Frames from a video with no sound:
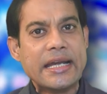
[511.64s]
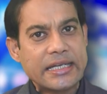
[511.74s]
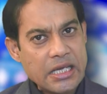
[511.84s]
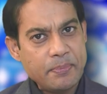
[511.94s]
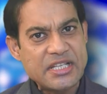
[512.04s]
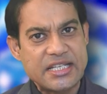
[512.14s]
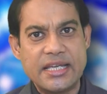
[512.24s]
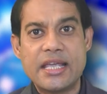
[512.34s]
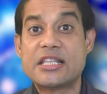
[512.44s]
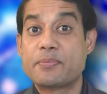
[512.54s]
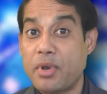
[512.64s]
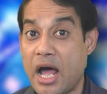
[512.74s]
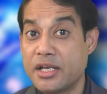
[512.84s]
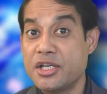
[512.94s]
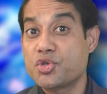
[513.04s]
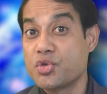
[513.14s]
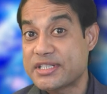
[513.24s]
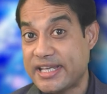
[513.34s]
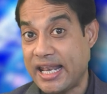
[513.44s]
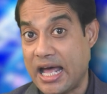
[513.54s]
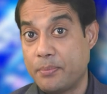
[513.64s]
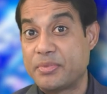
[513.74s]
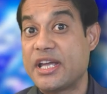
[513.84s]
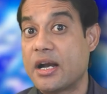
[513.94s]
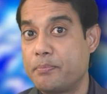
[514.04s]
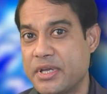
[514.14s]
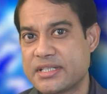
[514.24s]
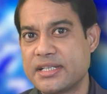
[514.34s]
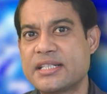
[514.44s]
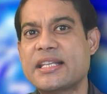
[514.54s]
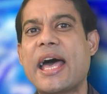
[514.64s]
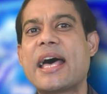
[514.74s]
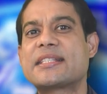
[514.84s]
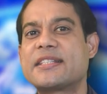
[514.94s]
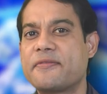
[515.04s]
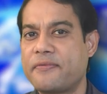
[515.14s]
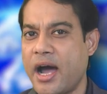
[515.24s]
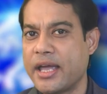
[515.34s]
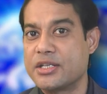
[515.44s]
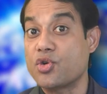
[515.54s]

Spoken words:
TPG is planning to scale up their business as they find